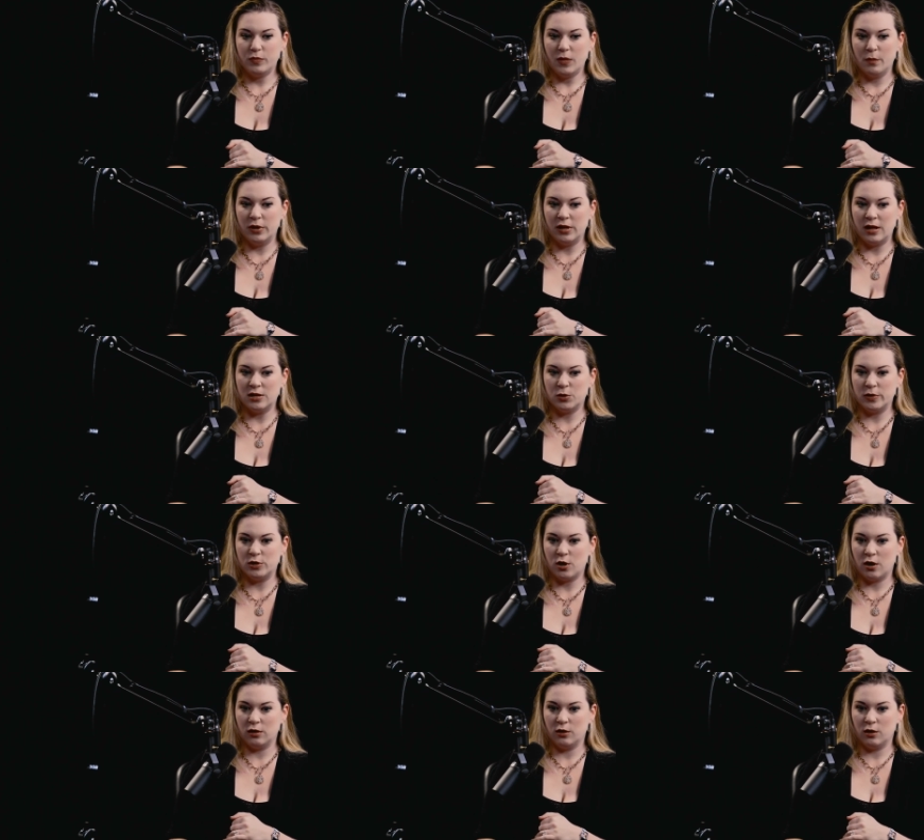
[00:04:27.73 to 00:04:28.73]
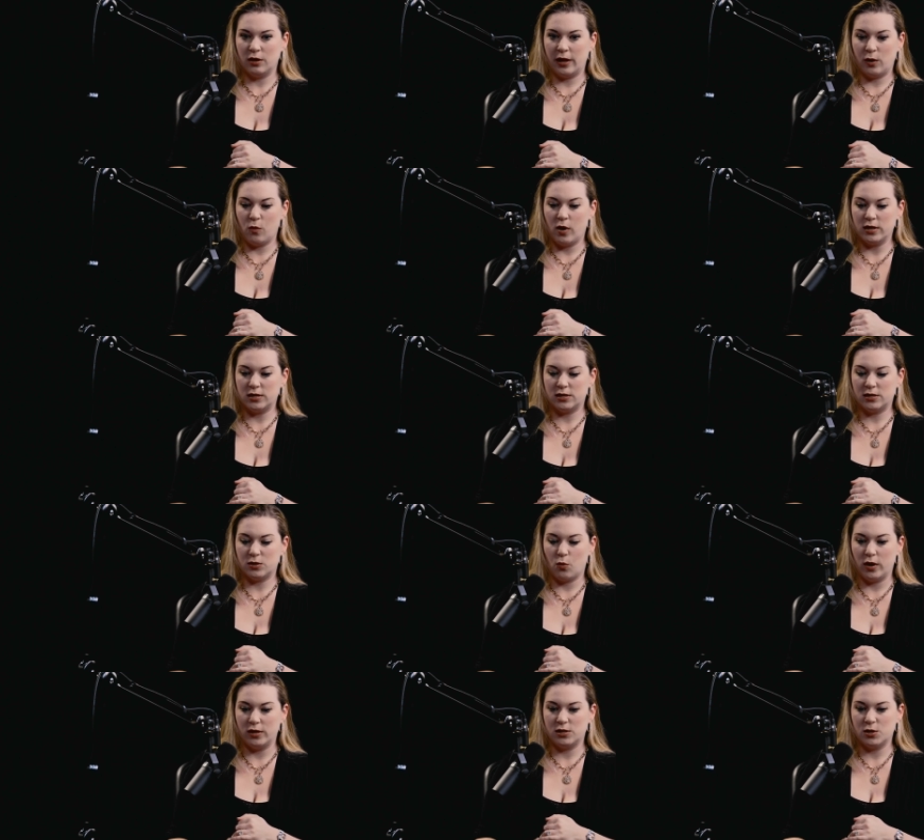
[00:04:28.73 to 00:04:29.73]
but then so we started to learn like what's
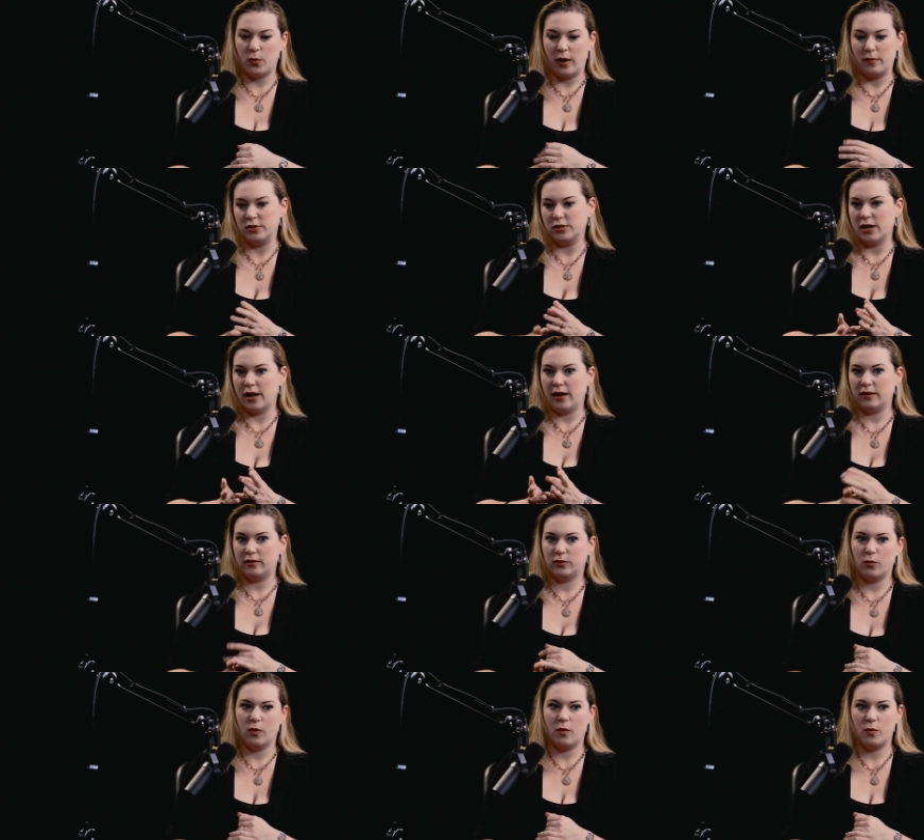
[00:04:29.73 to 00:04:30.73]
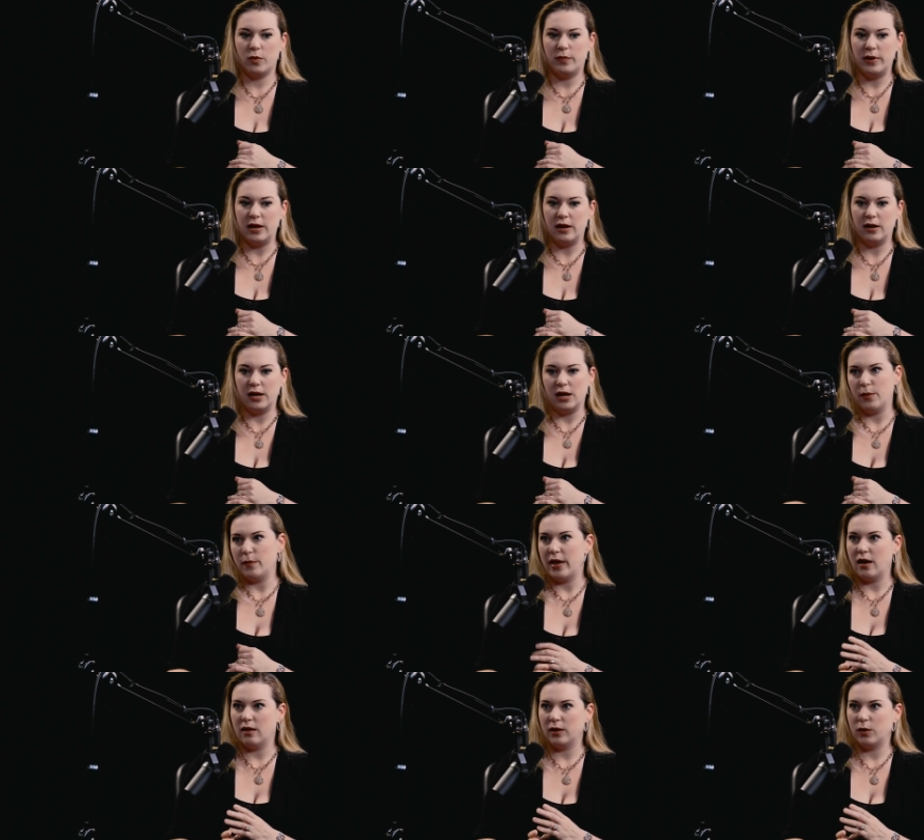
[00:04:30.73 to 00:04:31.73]
what's a website? What would be an
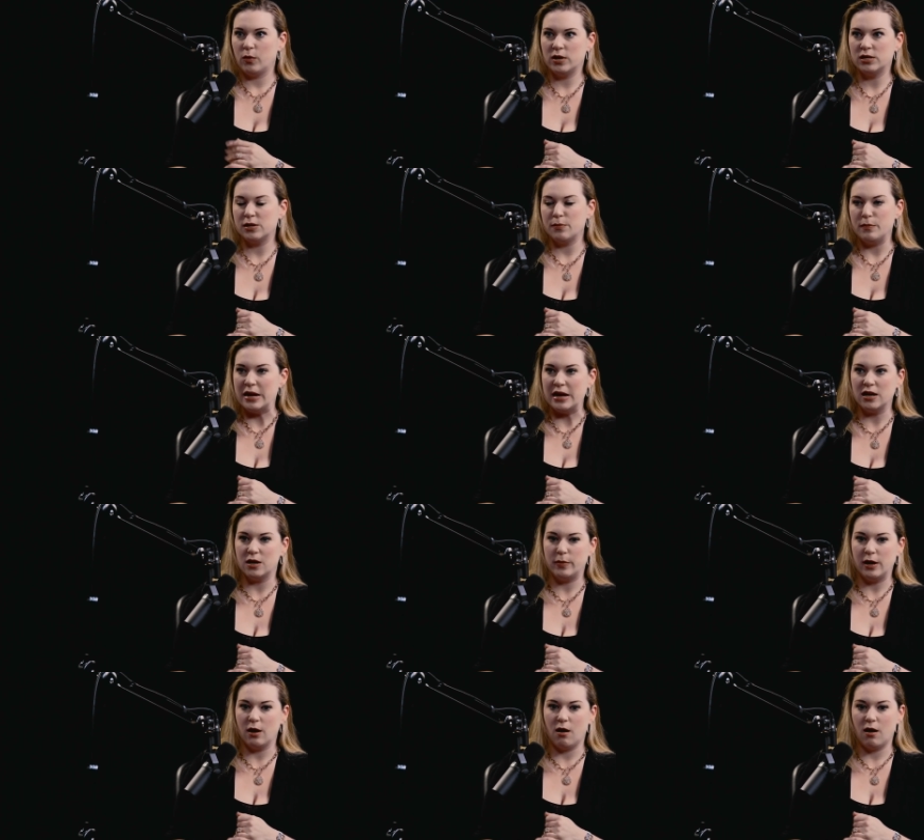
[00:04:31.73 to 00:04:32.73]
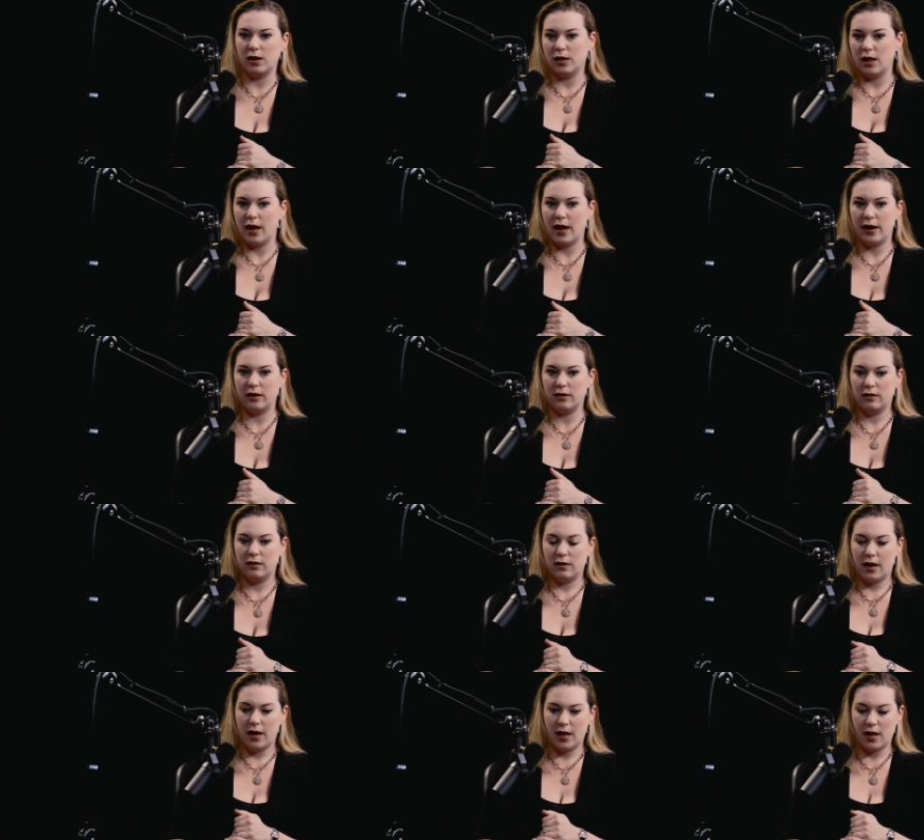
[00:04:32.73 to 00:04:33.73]
email? Like what does it mean to be online?
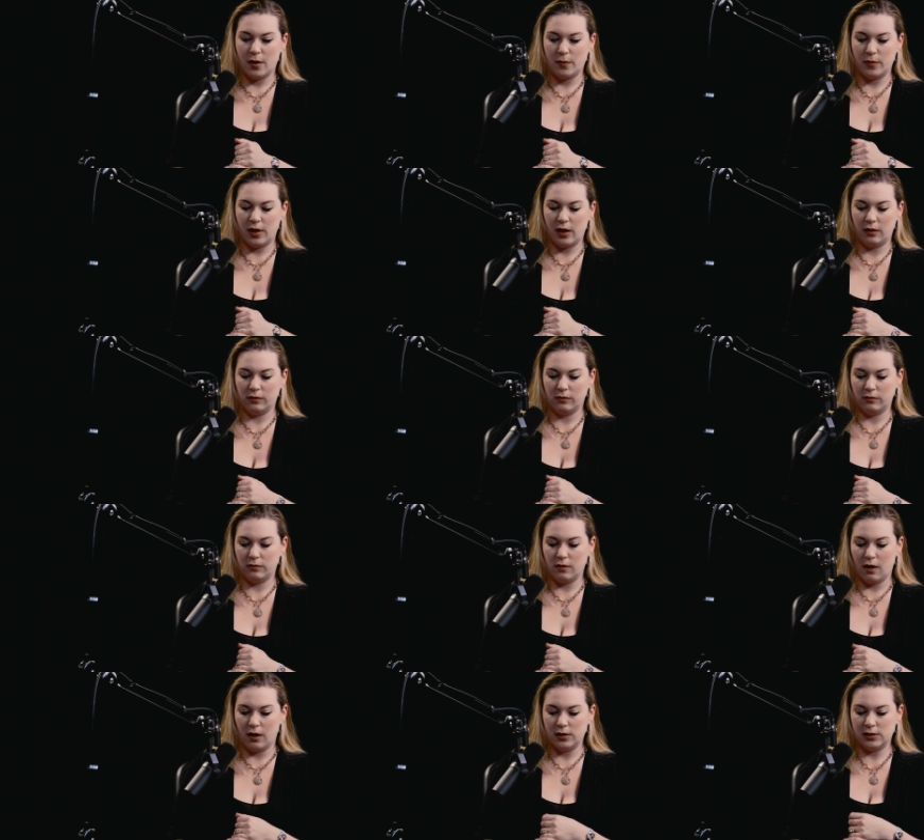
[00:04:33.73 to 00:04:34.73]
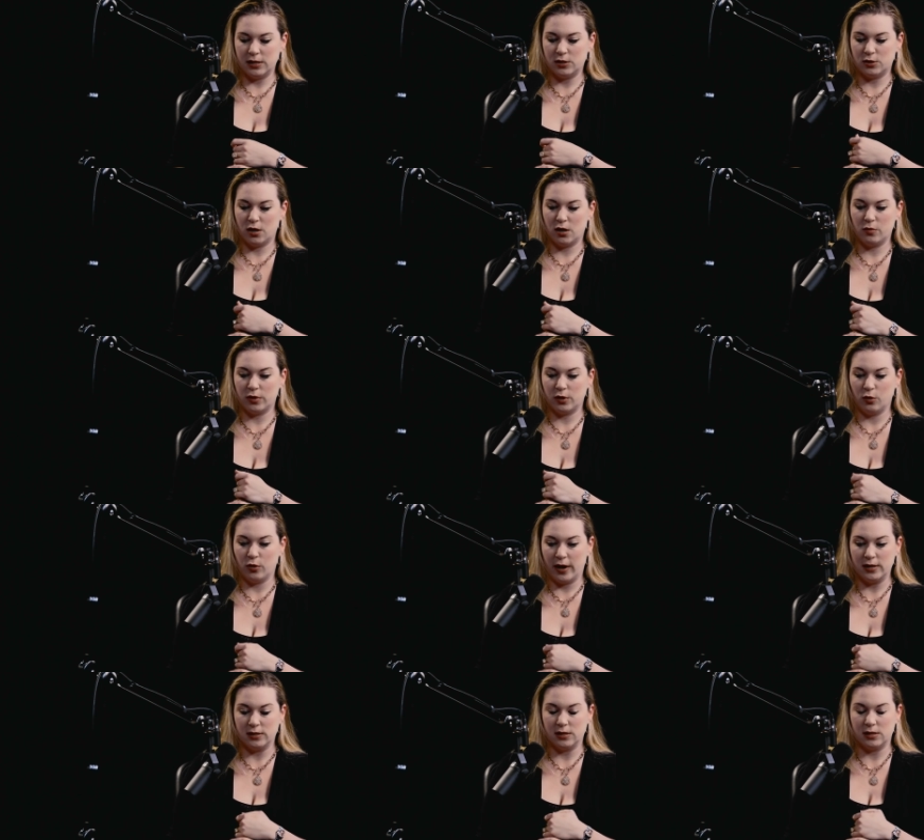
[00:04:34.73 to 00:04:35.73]
Um, and honestly, it started with
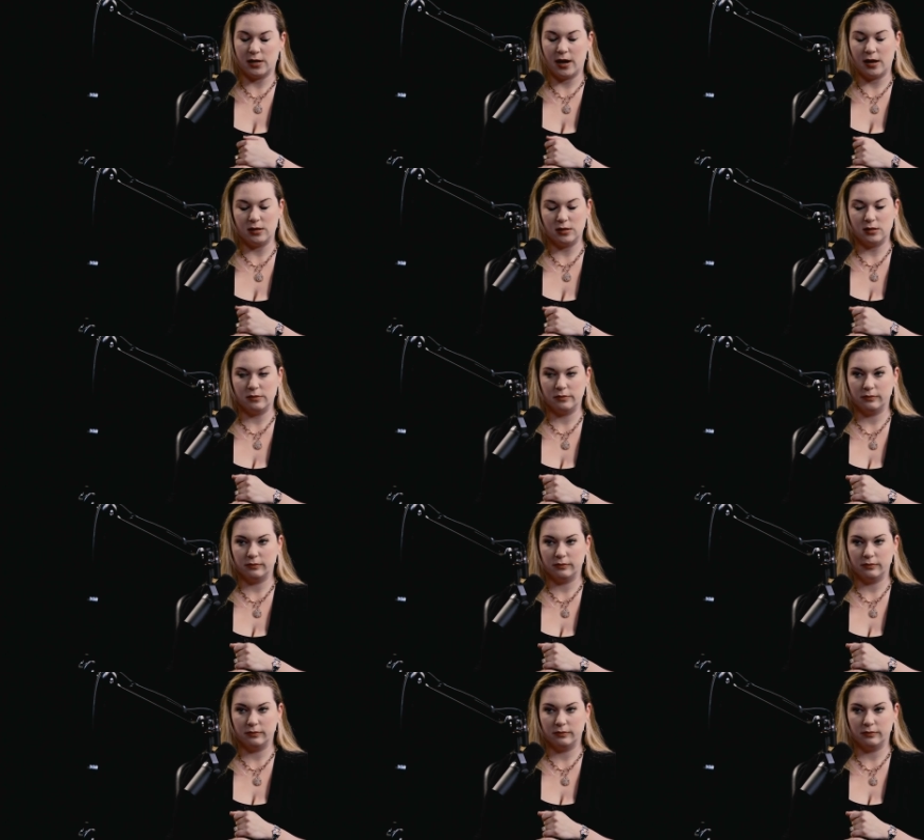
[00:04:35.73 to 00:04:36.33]
Craigslist ads.